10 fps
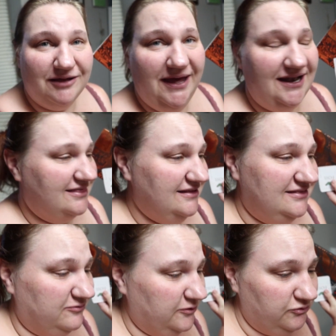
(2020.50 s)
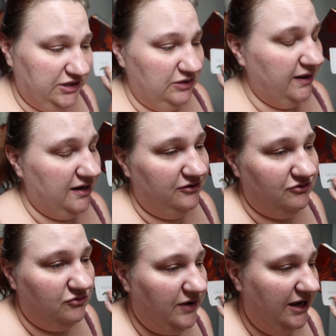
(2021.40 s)
recommend. I think this one really went
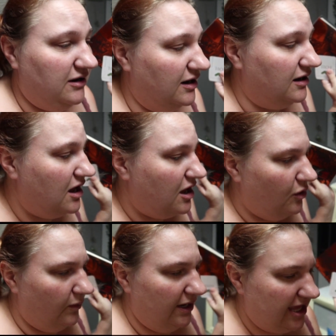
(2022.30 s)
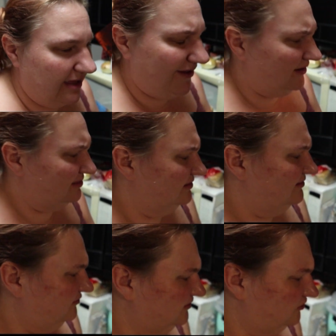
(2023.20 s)
under the radar when it came out. I think
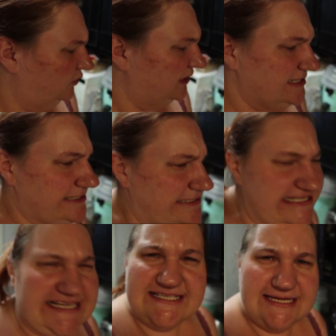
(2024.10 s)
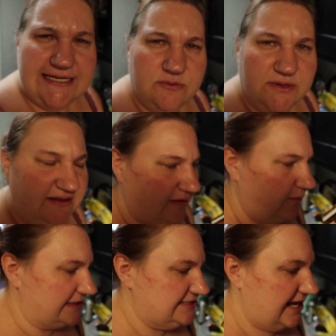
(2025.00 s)
this was a 2016 release, I
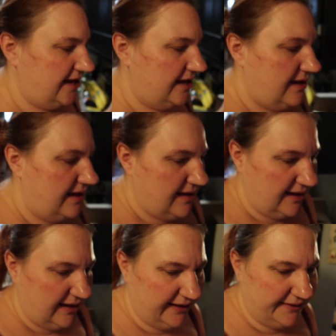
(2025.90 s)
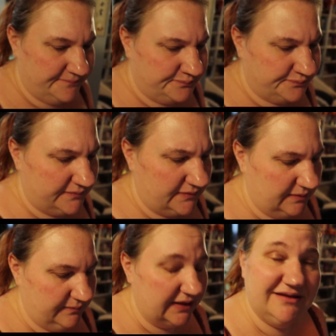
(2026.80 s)
want to say. Um,
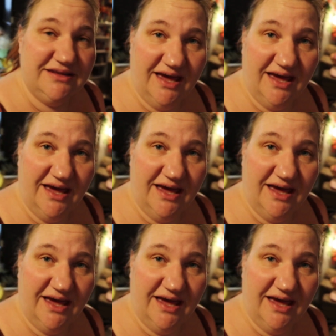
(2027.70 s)
but